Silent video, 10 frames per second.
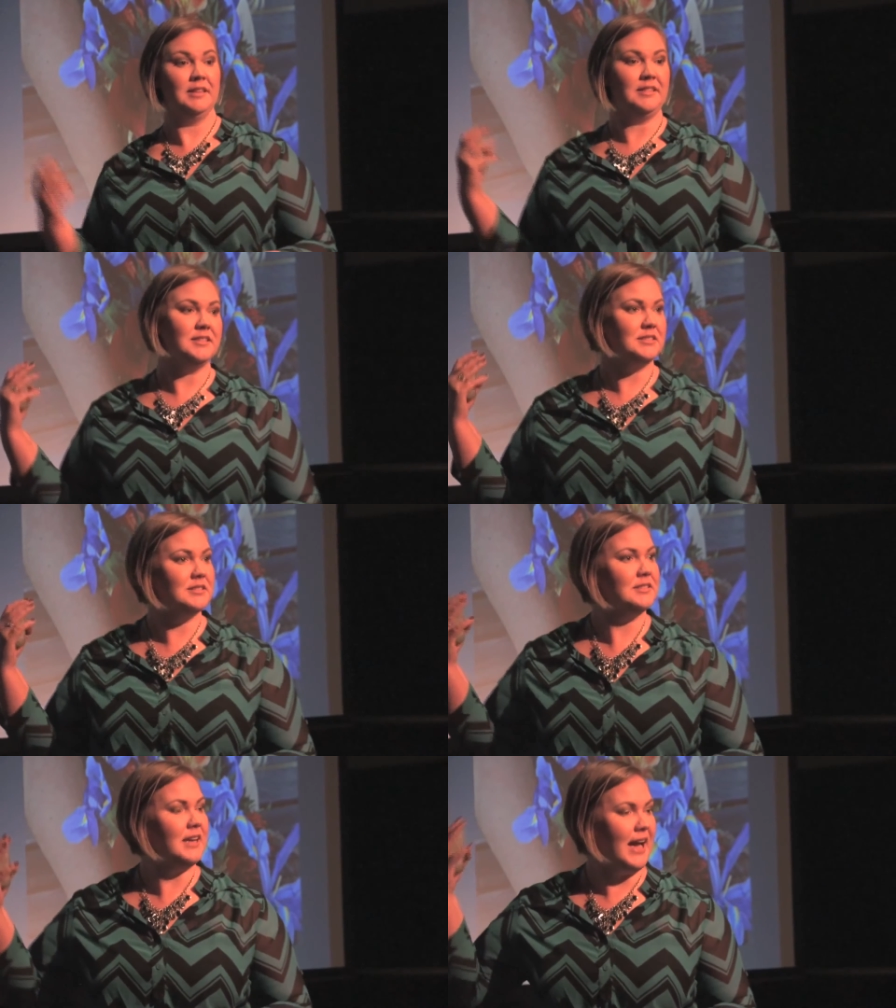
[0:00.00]
This
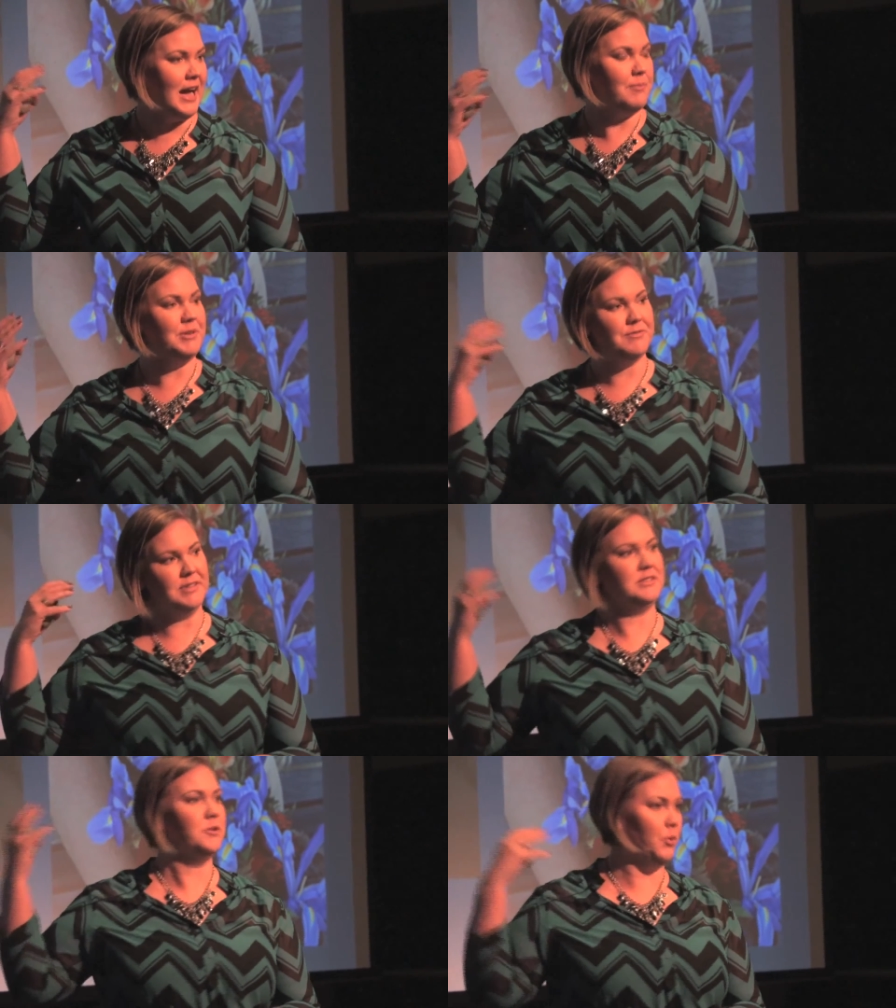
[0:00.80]
is the happy,
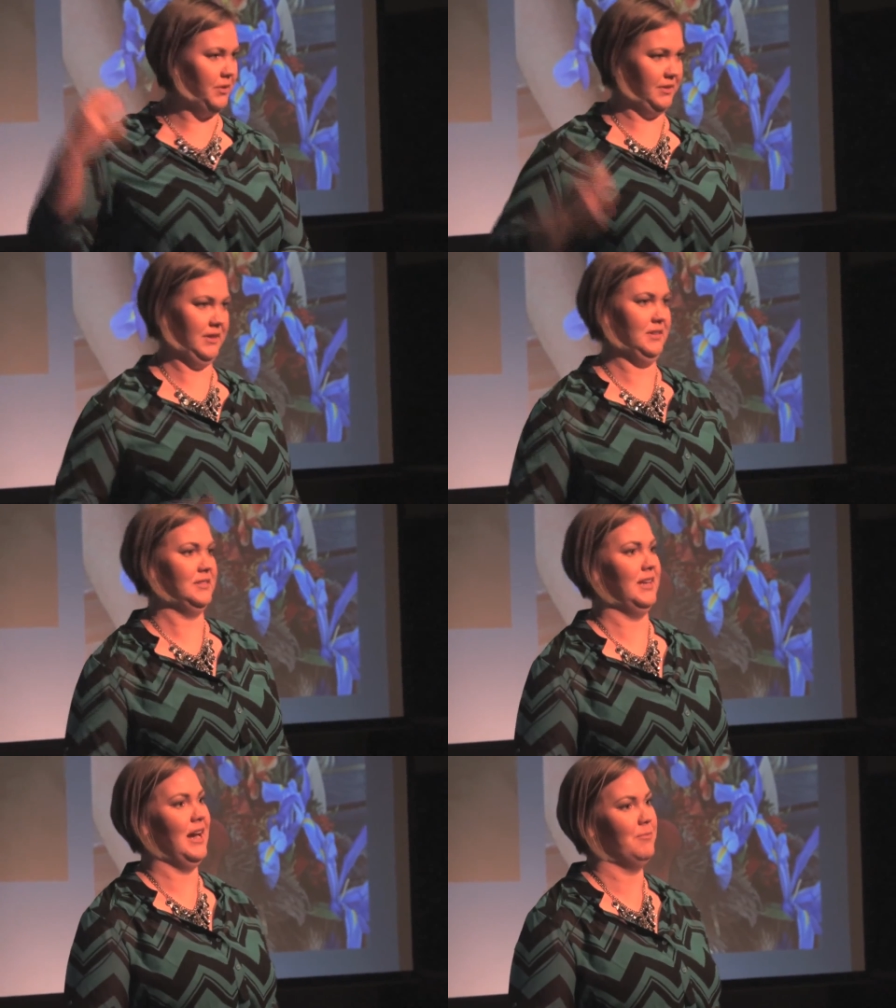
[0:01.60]
fuzzy, golden things
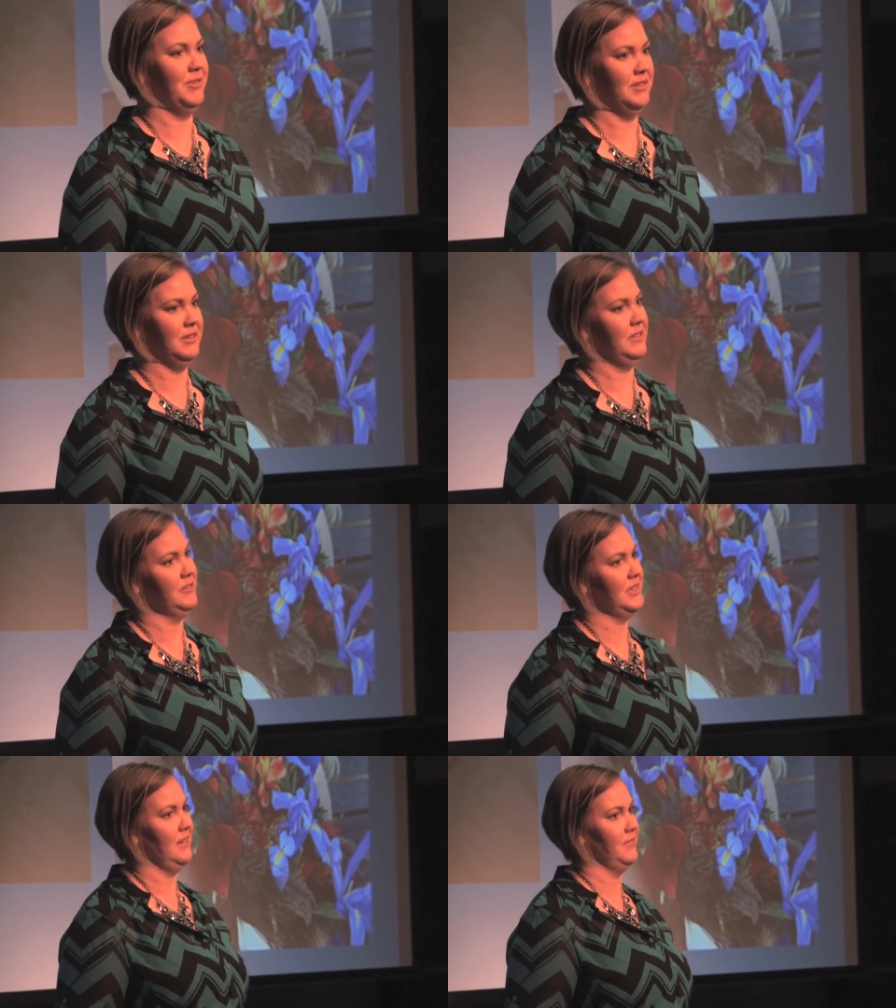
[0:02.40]
that happened in the
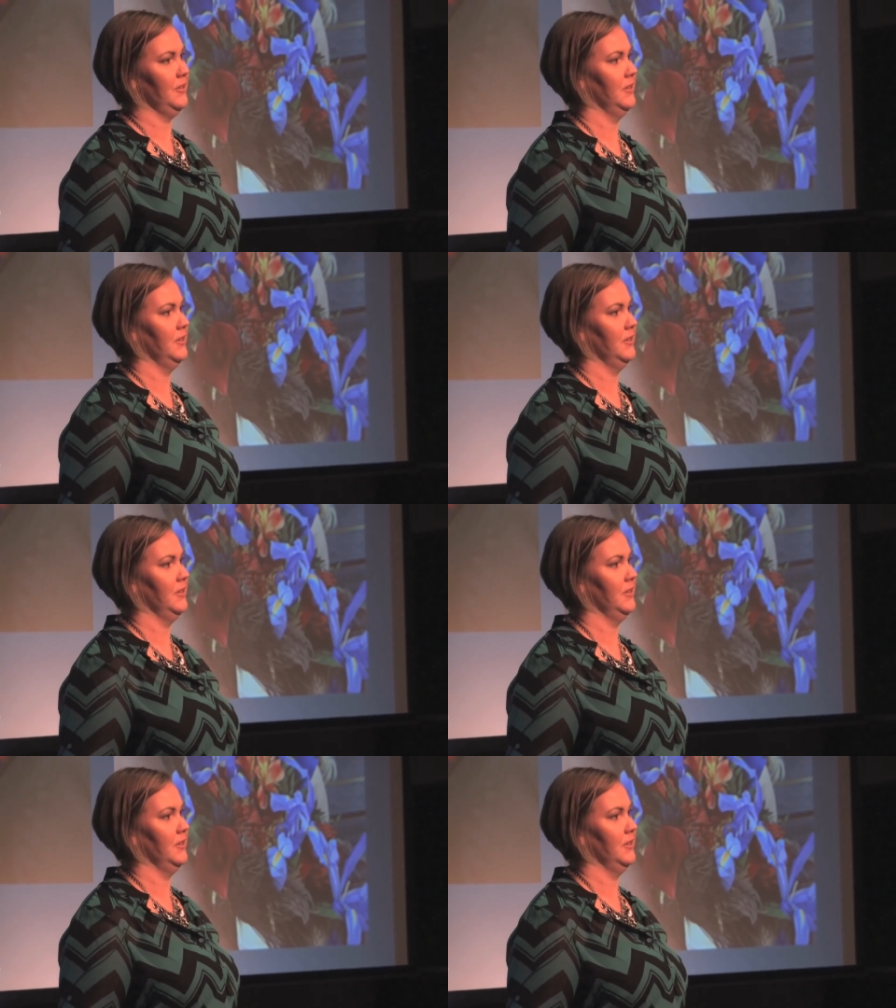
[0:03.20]
years after.